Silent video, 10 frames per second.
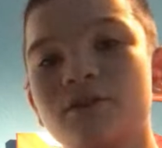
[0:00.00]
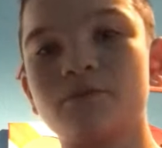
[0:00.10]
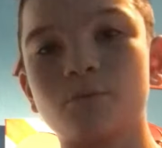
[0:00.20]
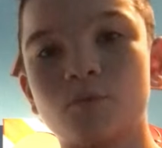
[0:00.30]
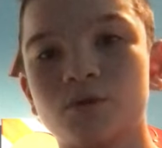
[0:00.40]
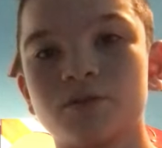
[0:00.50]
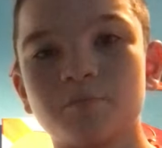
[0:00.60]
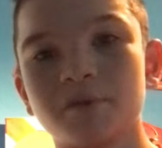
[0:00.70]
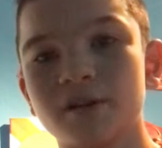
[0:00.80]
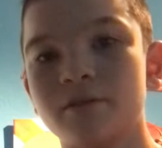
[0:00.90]
another one to
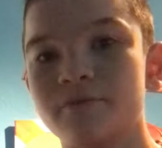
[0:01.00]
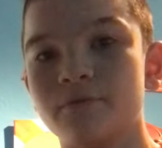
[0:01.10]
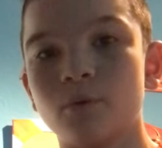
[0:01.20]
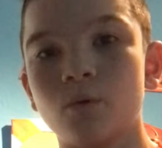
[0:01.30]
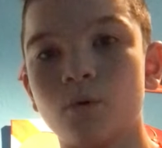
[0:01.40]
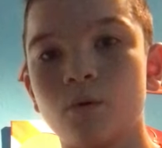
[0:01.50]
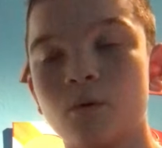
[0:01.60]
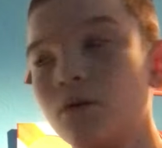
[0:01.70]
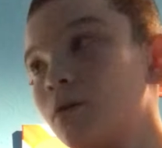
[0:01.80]
play for